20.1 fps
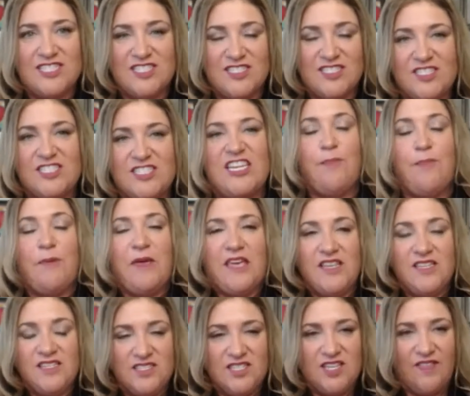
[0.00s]
step
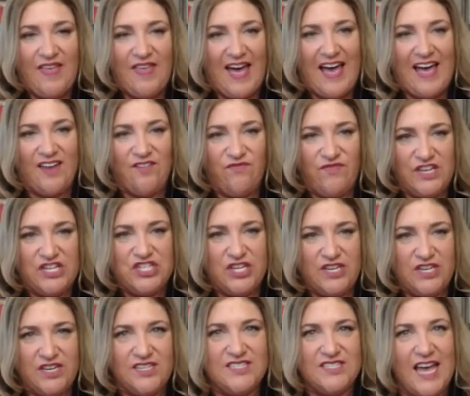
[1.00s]
into that
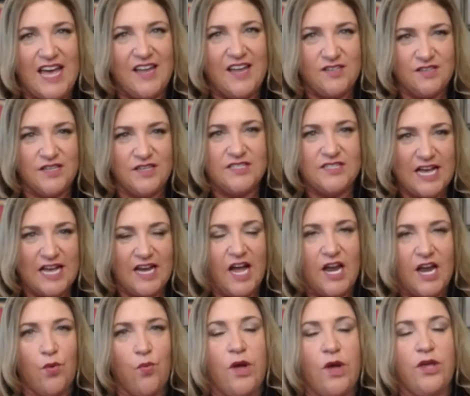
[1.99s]
vision. Is that
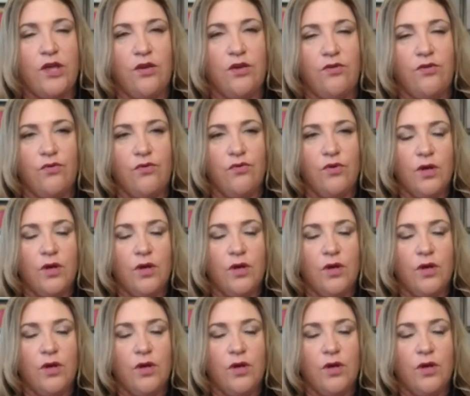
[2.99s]
kind of what you